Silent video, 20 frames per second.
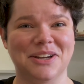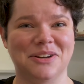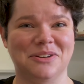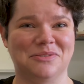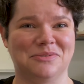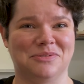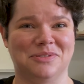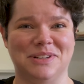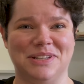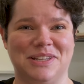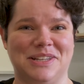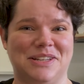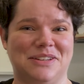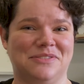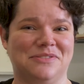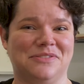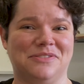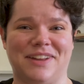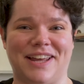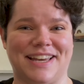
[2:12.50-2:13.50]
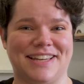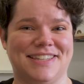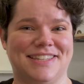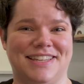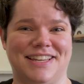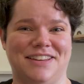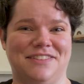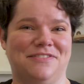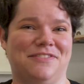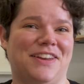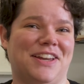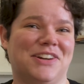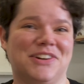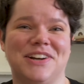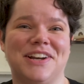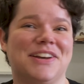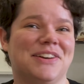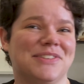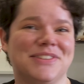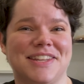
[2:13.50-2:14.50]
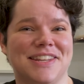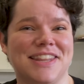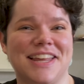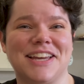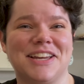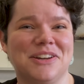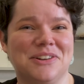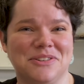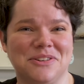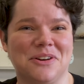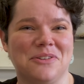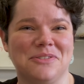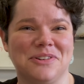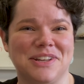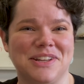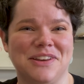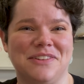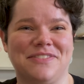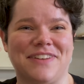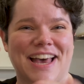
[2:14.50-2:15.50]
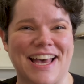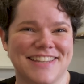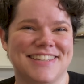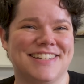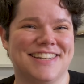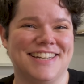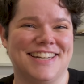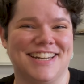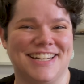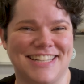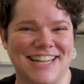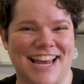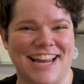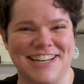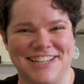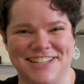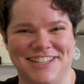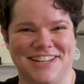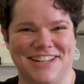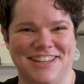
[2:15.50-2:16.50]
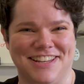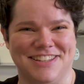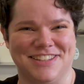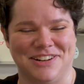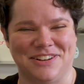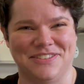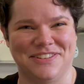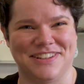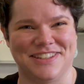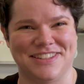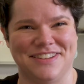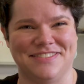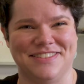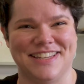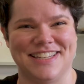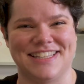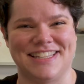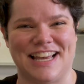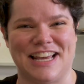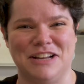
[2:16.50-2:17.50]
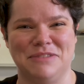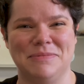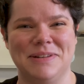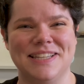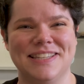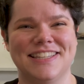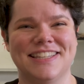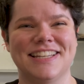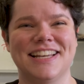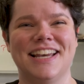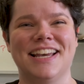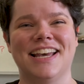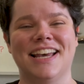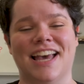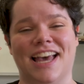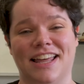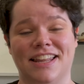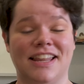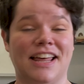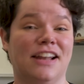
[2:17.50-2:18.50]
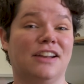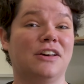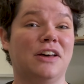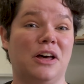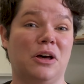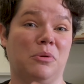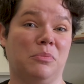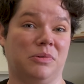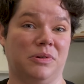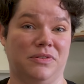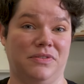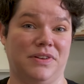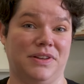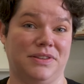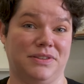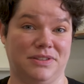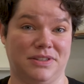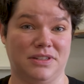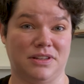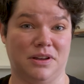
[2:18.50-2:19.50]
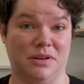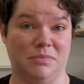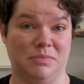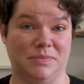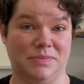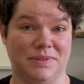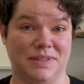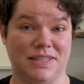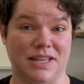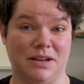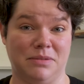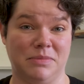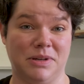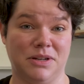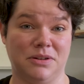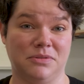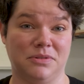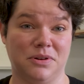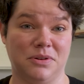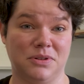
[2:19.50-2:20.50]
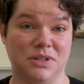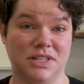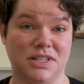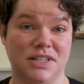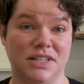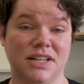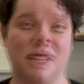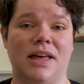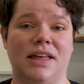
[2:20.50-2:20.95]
really flexy fingernails that they can grow really fast and attach to the surface of the sediments, and that'll help prevent some sediment erosion.